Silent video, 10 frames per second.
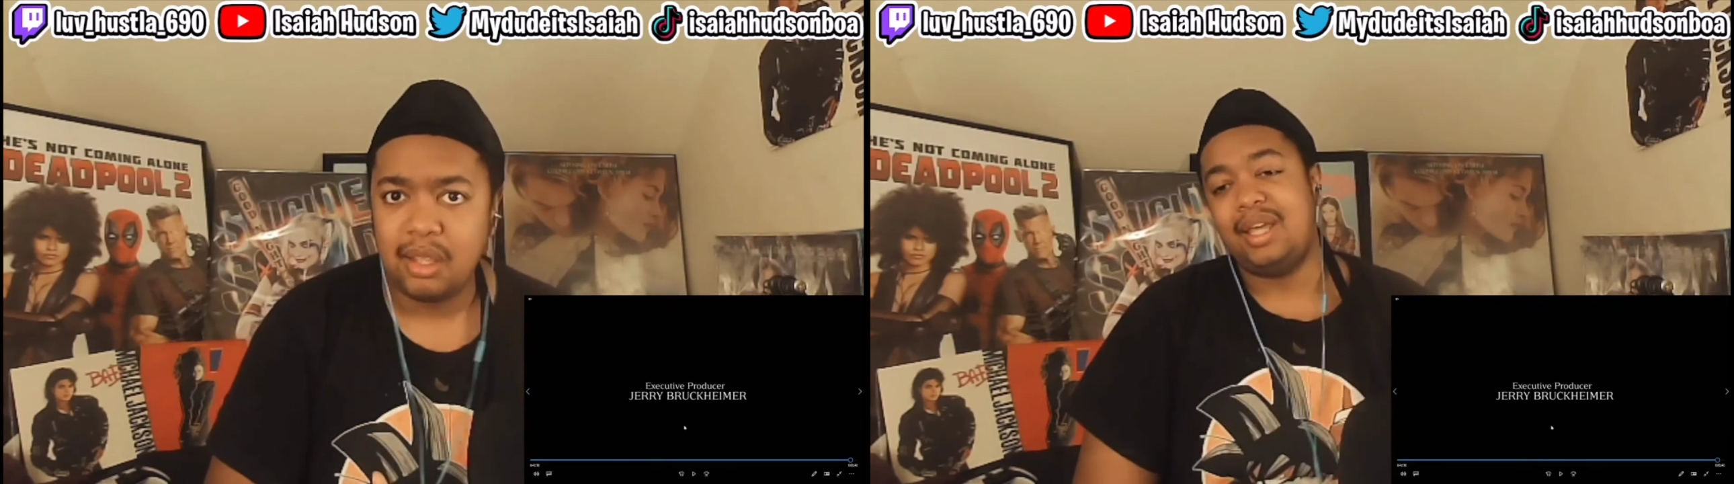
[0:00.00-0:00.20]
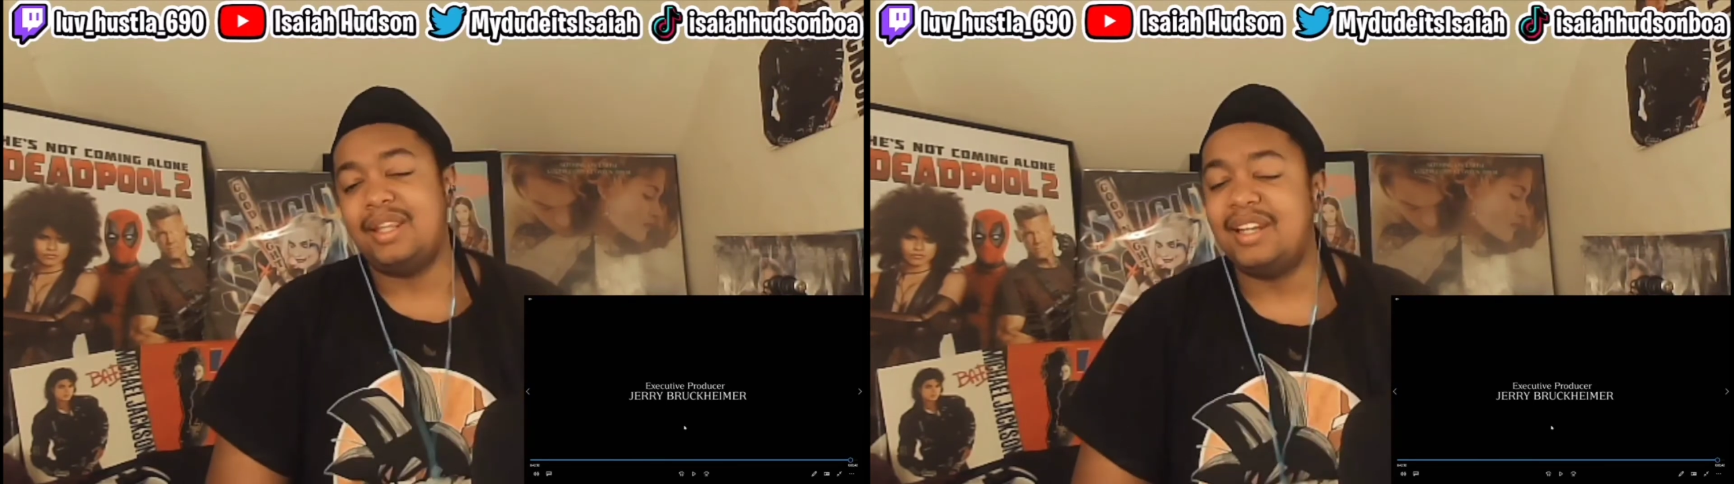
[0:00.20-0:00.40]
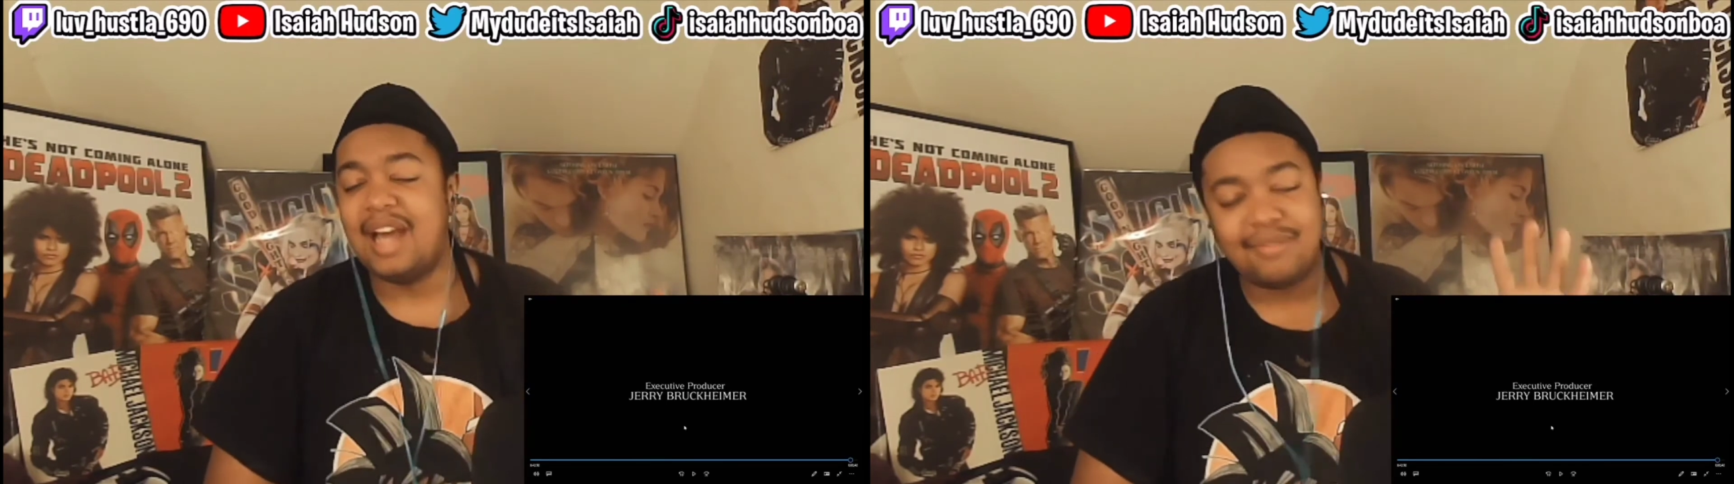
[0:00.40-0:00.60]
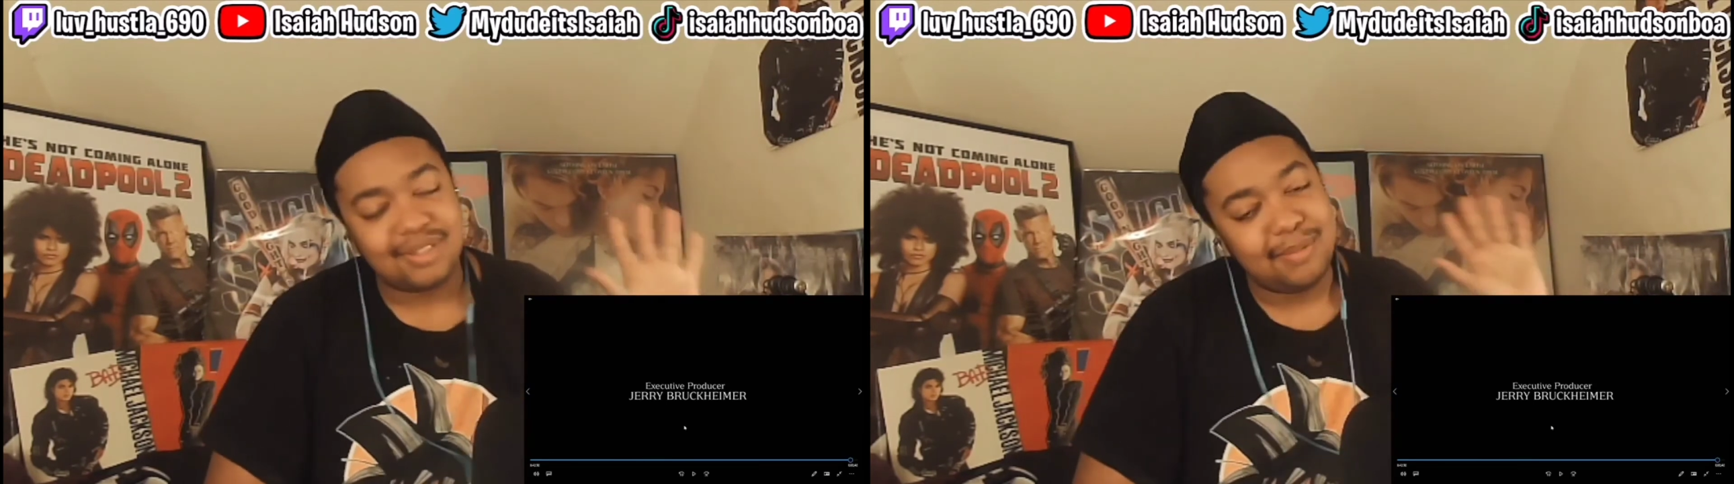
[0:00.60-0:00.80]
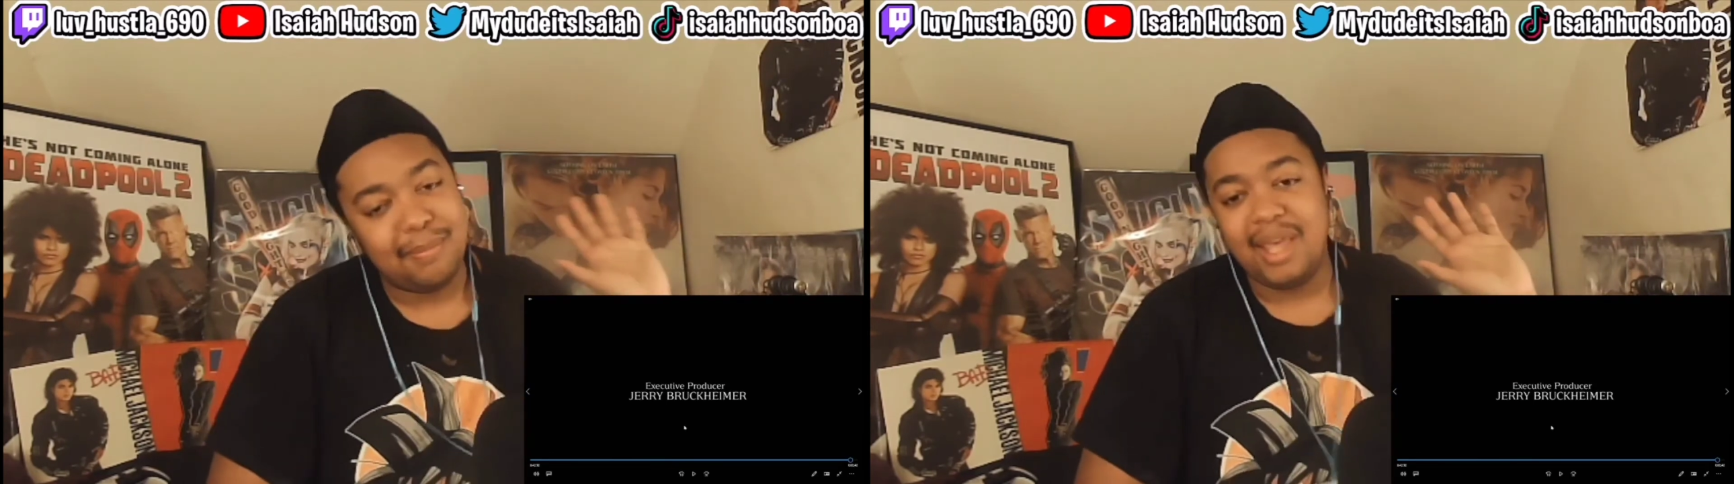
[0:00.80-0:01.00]
Then,
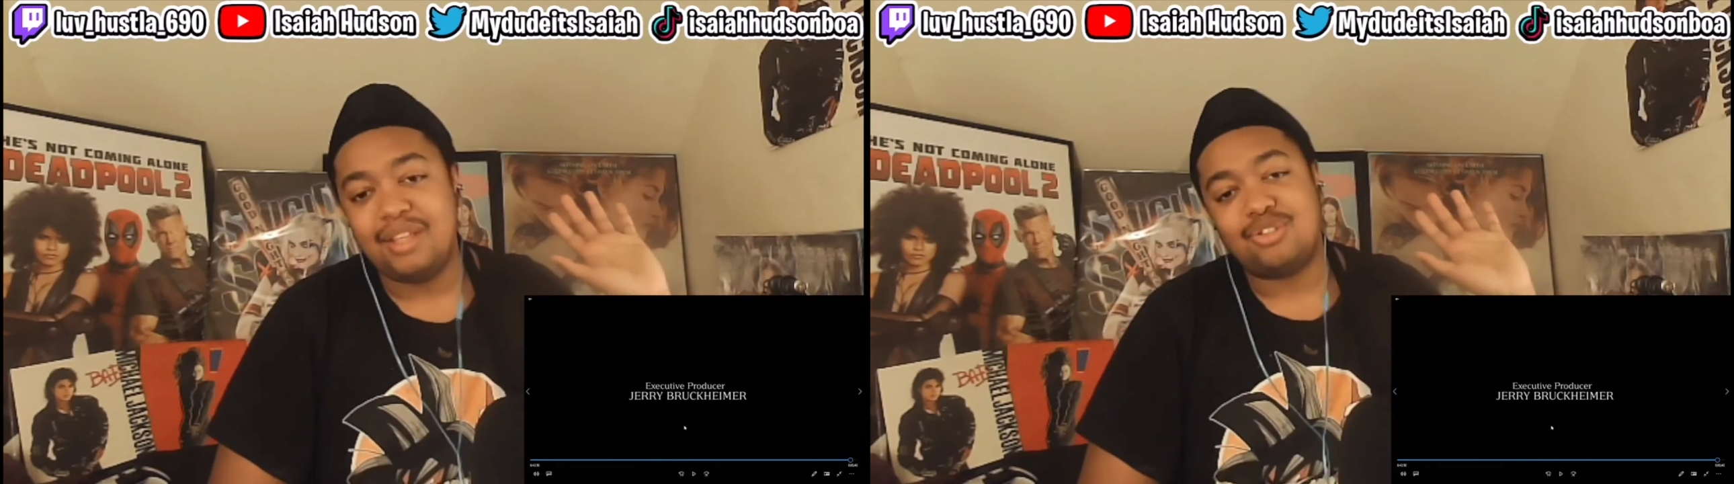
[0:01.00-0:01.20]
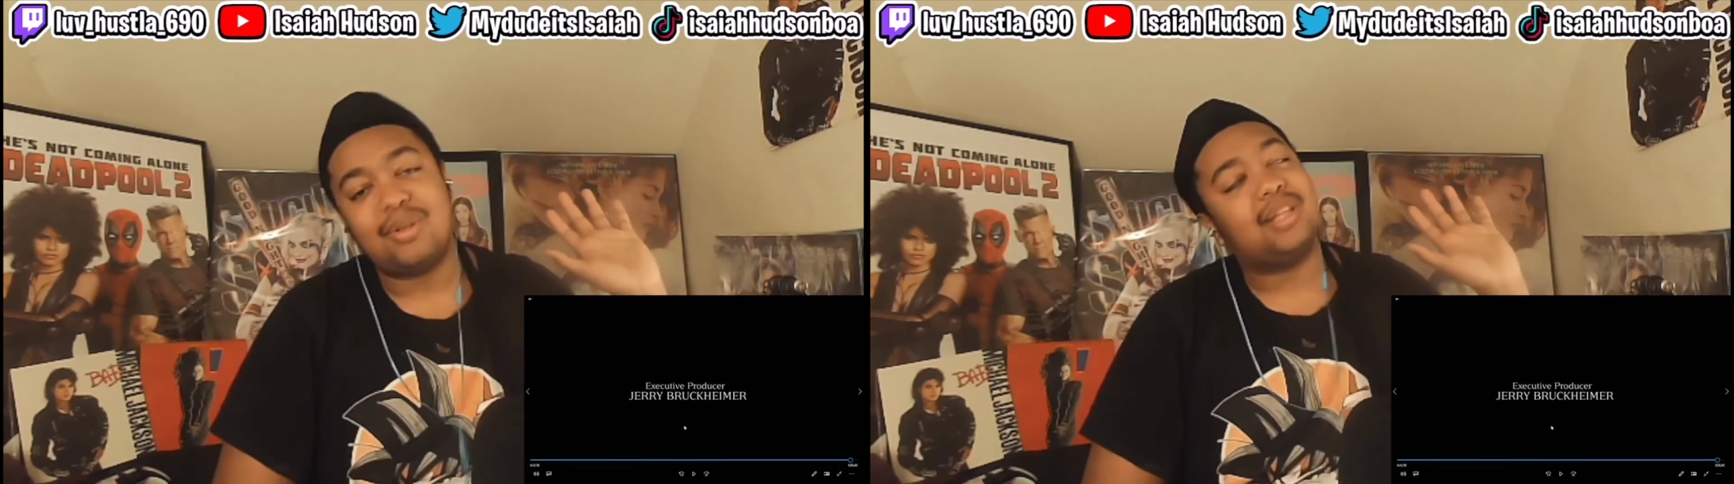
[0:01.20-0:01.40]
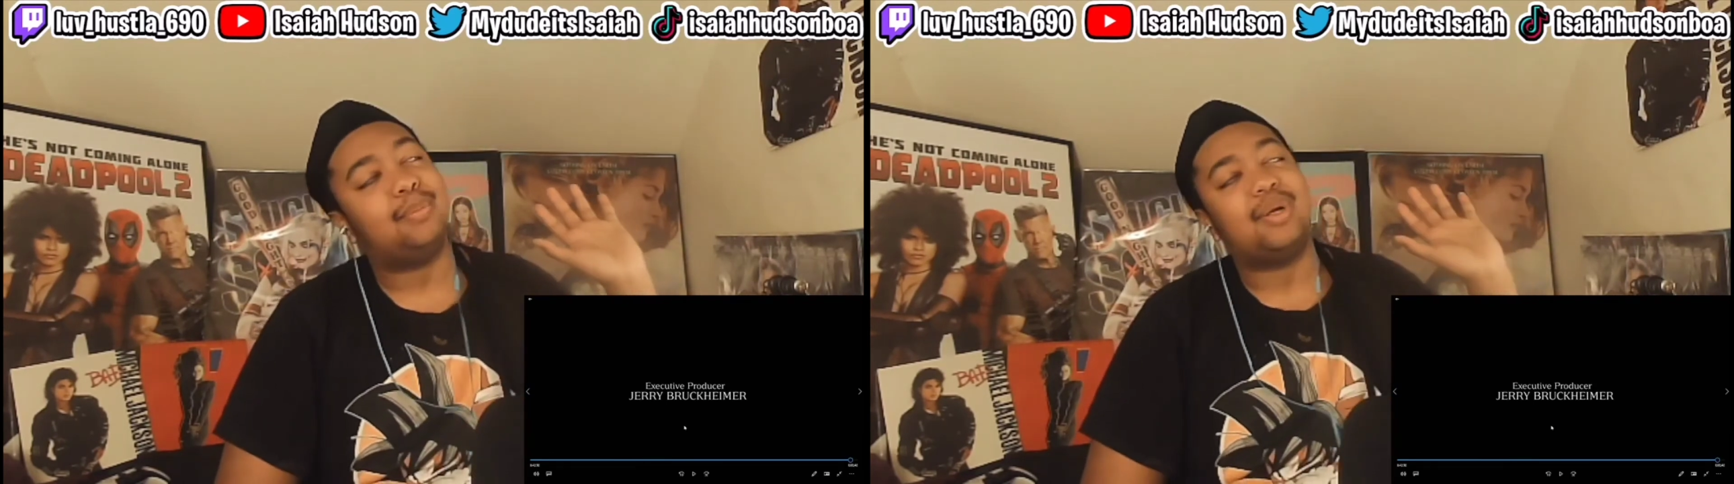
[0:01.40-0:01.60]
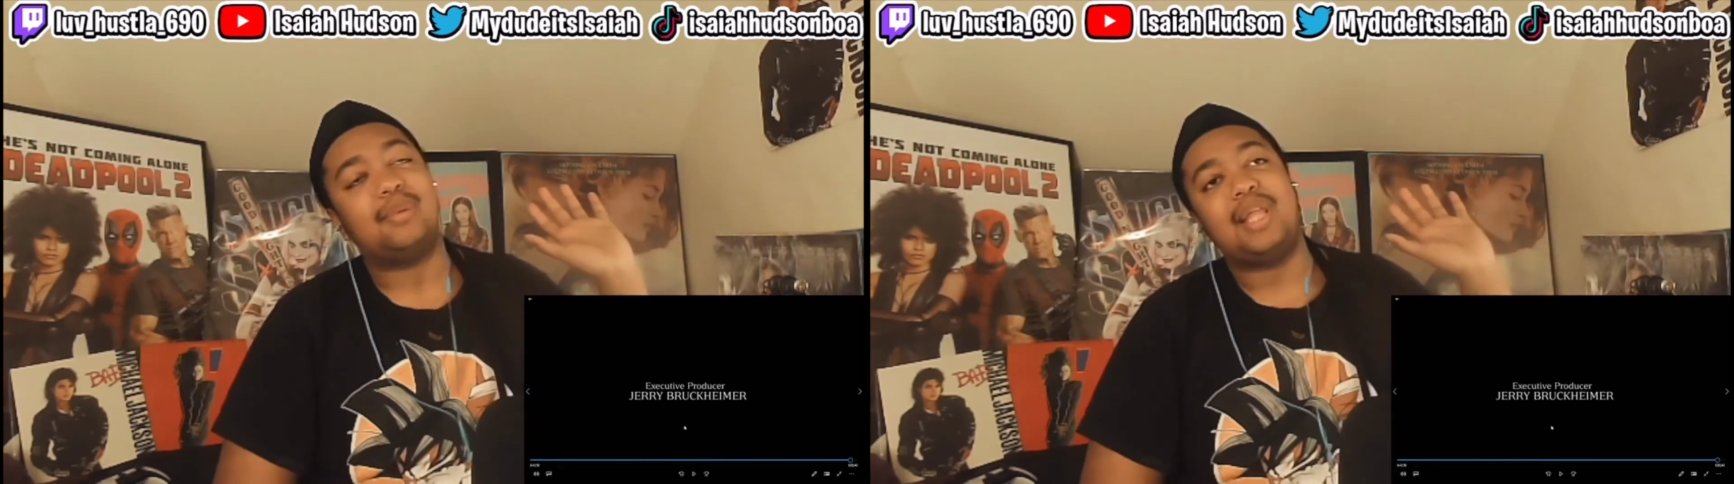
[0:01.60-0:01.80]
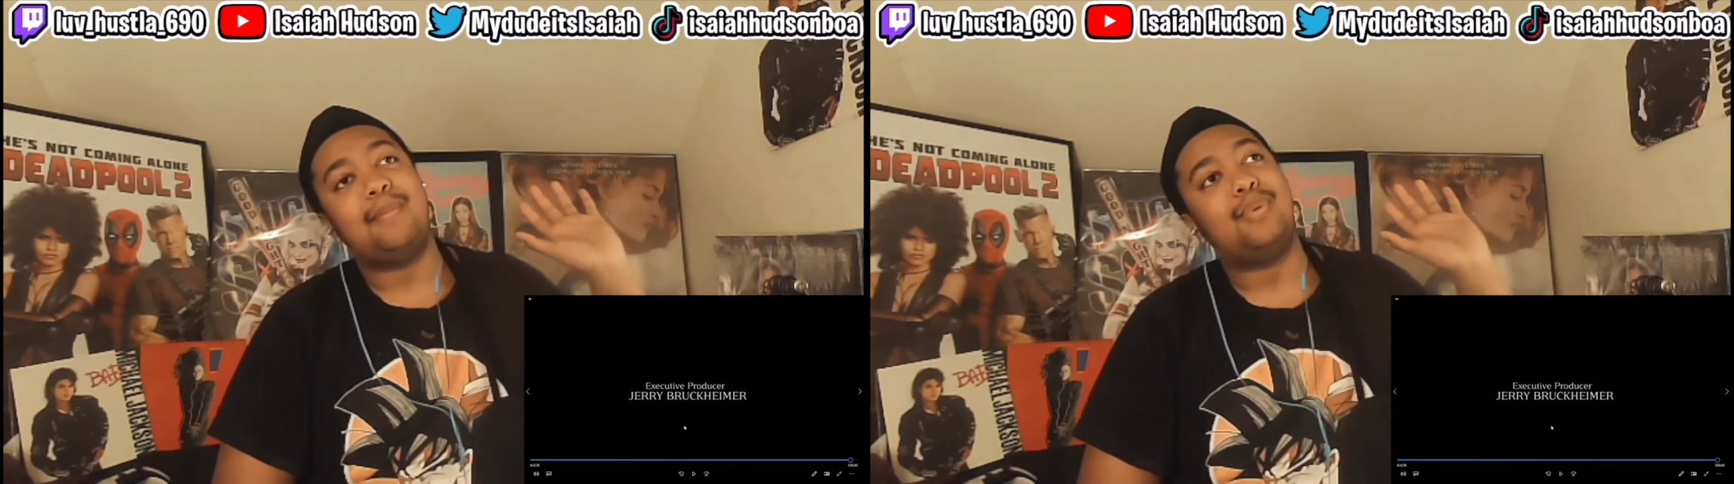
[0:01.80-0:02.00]
obviously, Maze tried to bring up
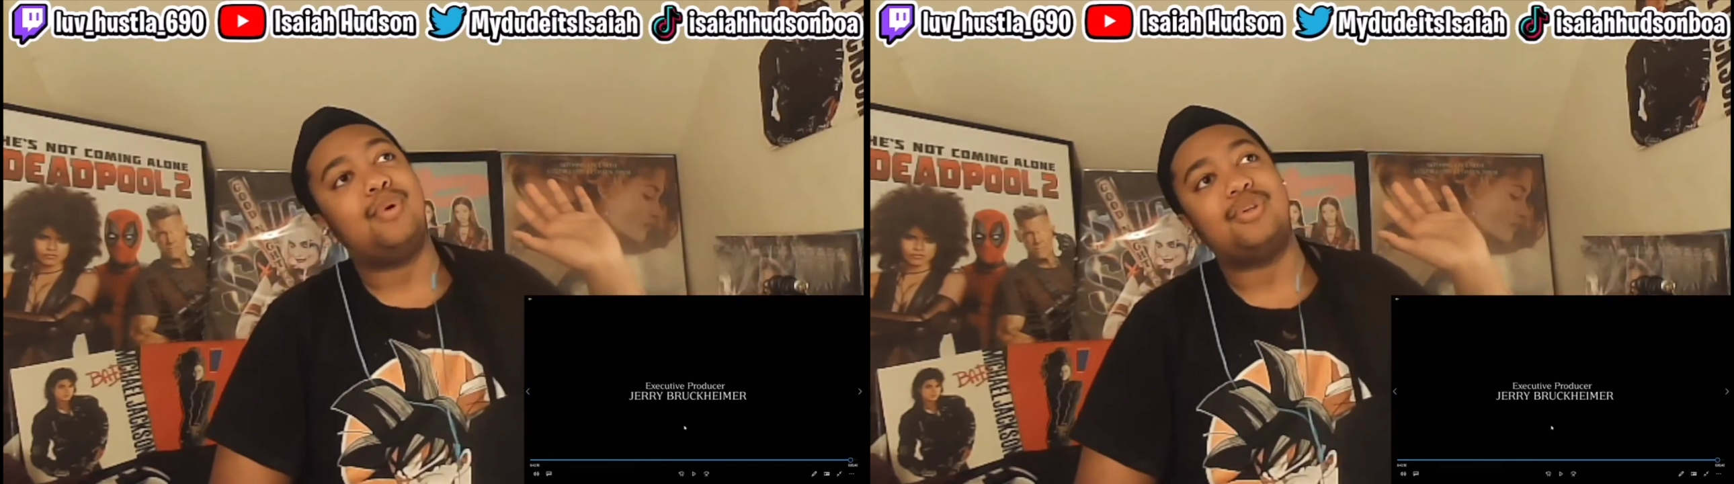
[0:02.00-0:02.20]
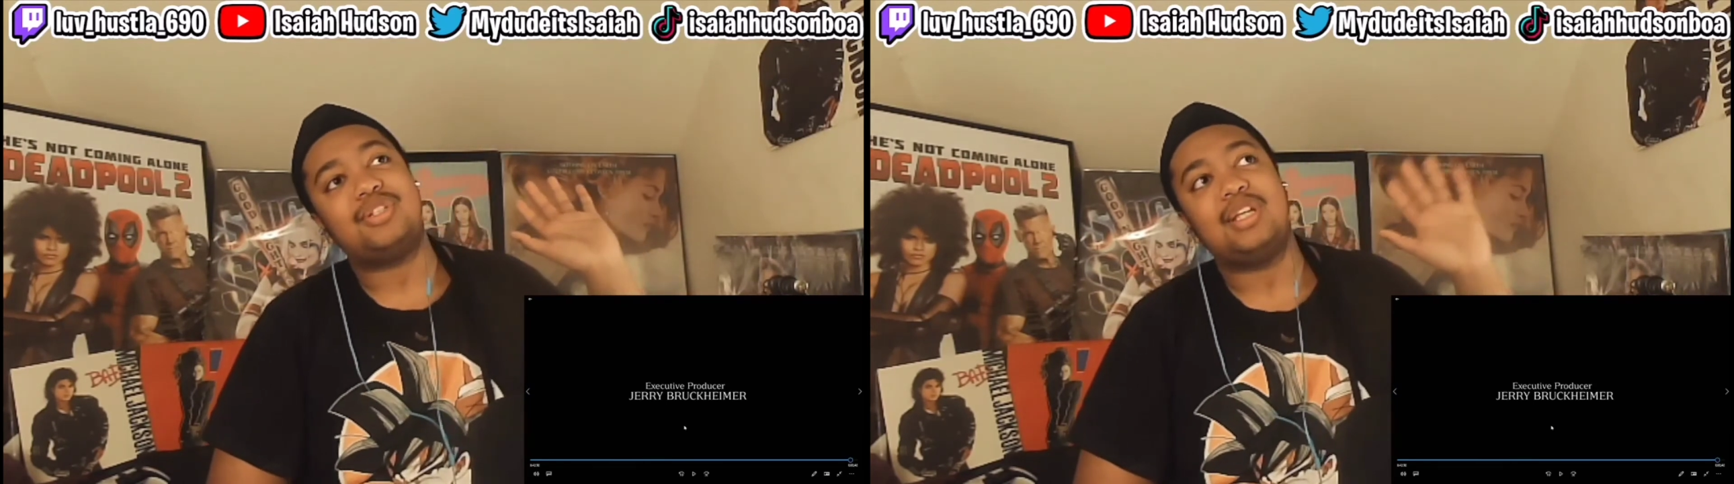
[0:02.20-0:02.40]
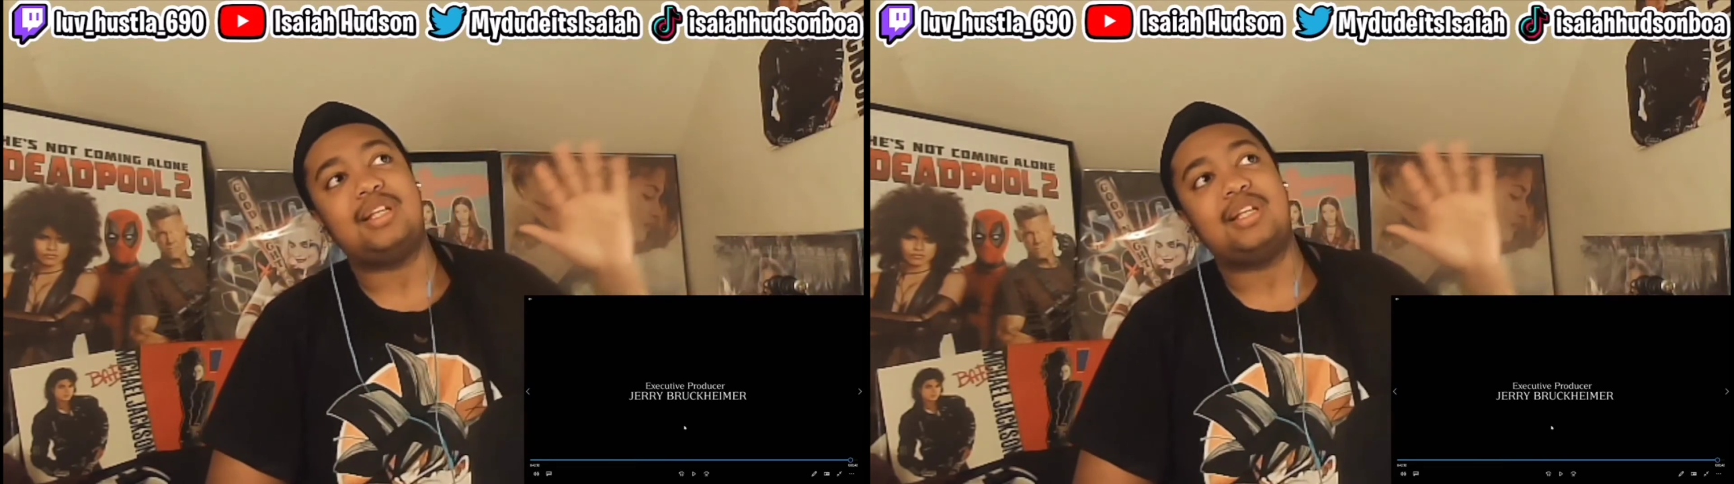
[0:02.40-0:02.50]
that bullshit,